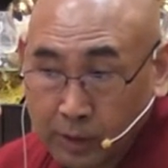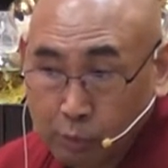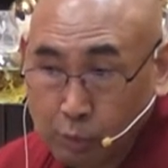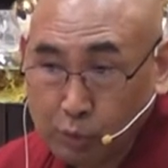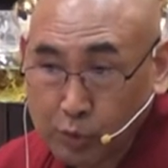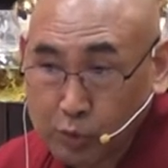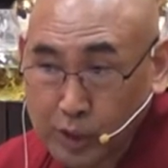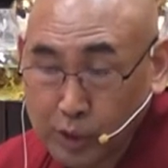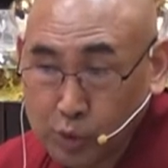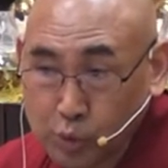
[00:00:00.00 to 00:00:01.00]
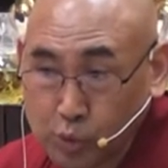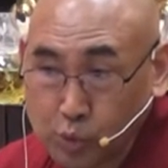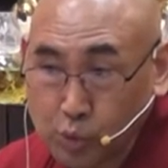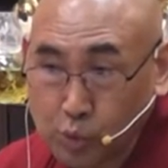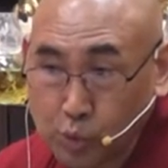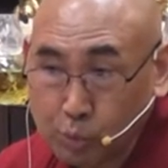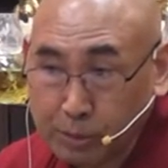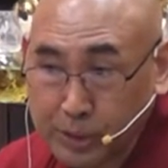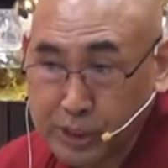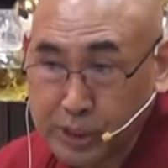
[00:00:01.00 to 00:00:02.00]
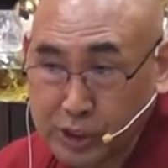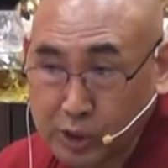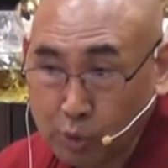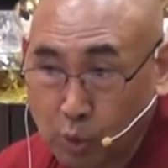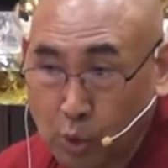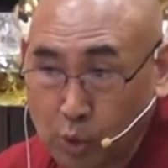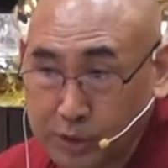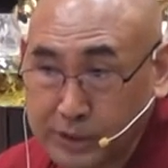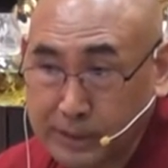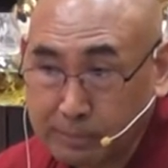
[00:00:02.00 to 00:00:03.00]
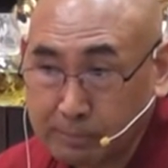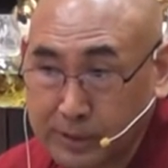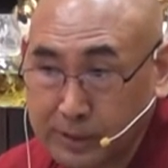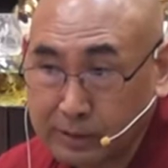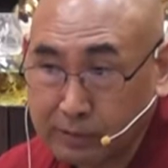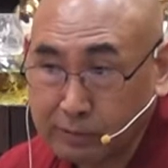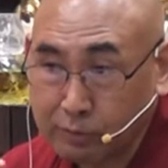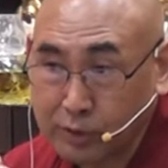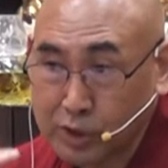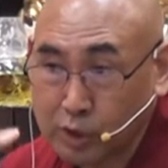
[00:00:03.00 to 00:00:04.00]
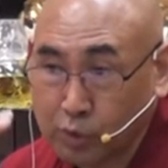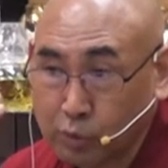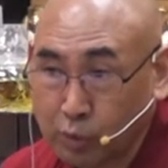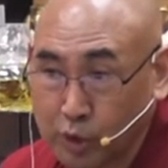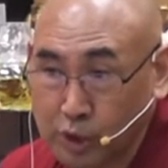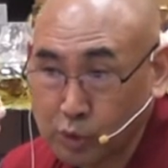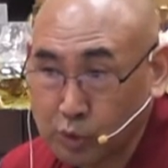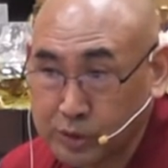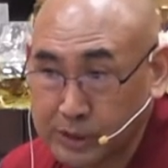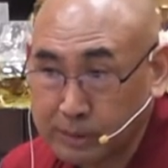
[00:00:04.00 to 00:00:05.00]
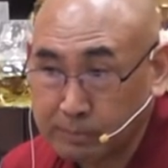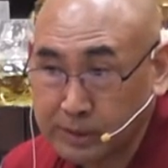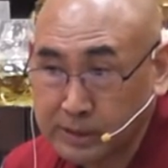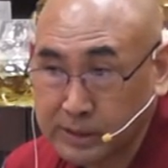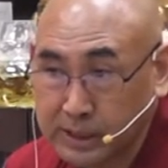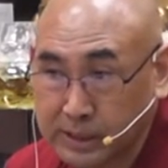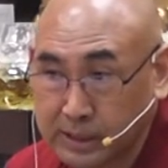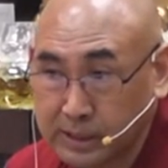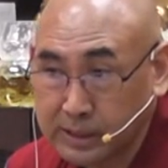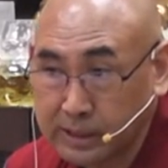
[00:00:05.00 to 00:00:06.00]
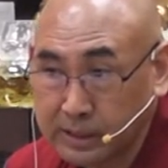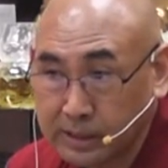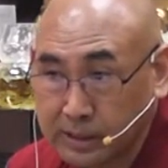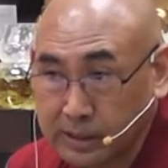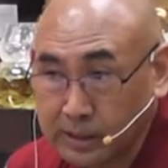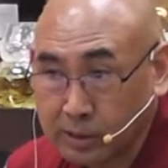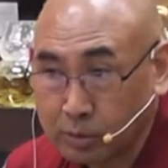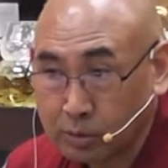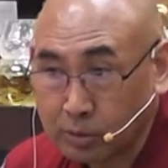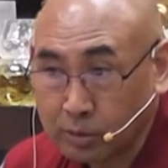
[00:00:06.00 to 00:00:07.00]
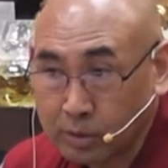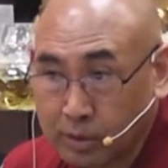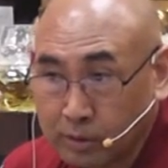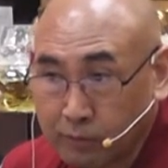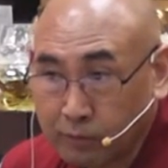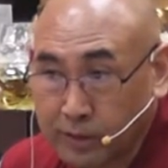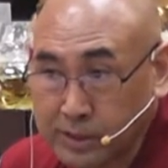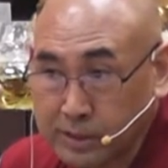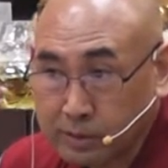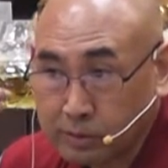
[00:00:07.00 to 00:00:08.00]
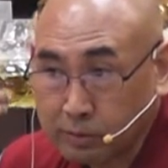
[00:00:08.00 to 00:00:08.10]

when we try to do meditation on something, we try to focus on something, certainly, you know, first